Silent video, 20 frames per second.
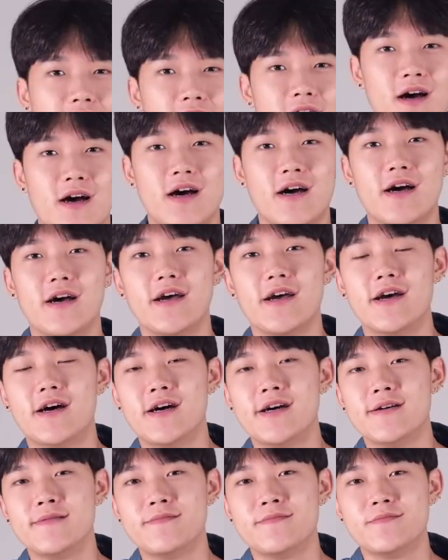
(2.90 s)
Hi,
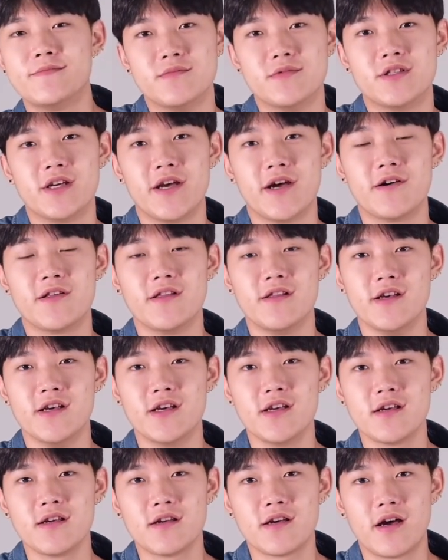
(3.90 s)
I'm Jaeon
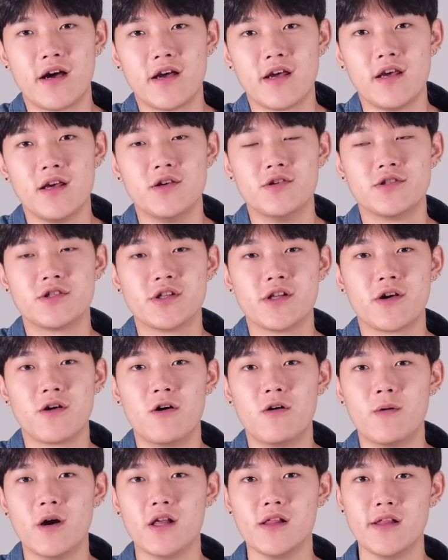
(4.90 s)
Lee. I usually
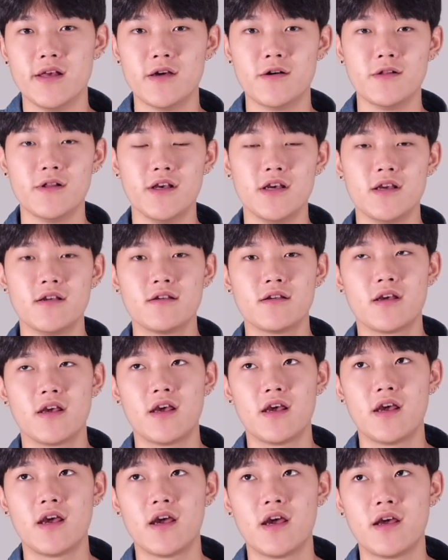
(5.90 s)
go by Leo Lee,
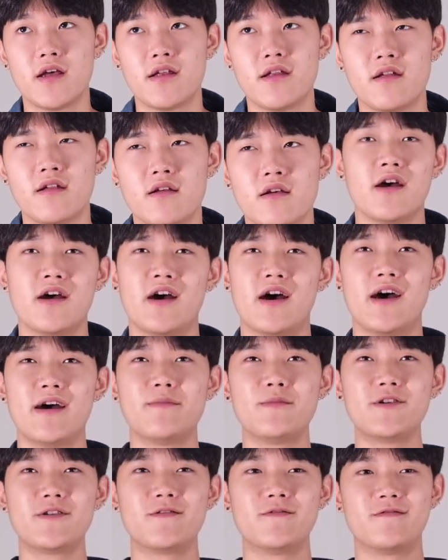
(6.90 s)
and
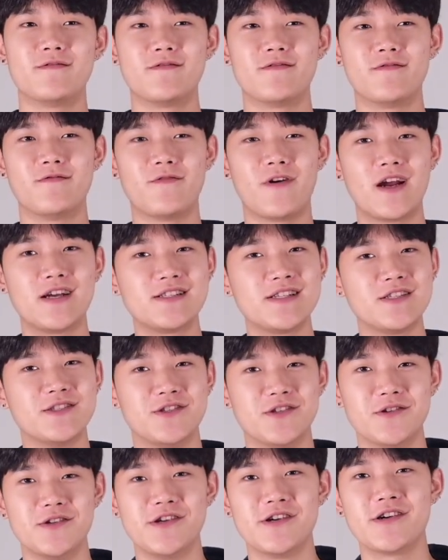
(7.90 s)
I'm a rising
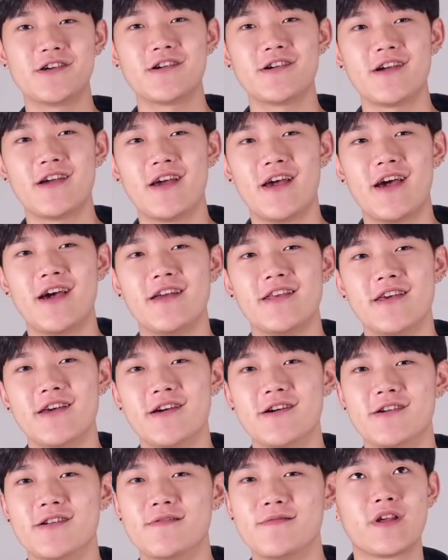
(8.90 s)
junior at
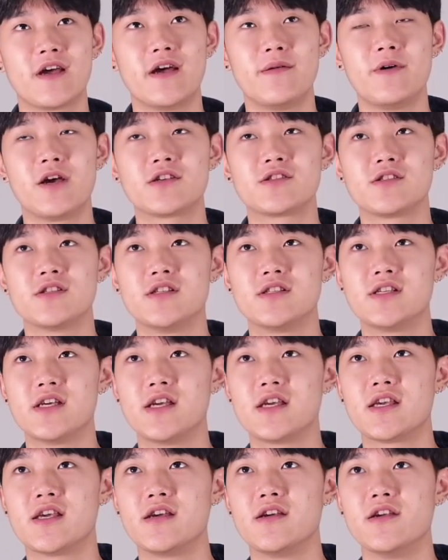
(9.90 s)
Yale. I'm actually
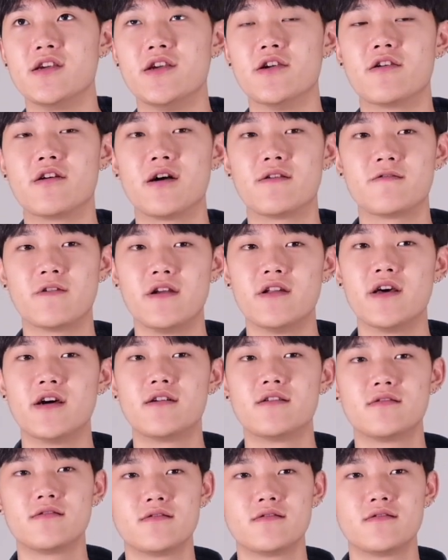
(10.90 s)
taking a year off right now.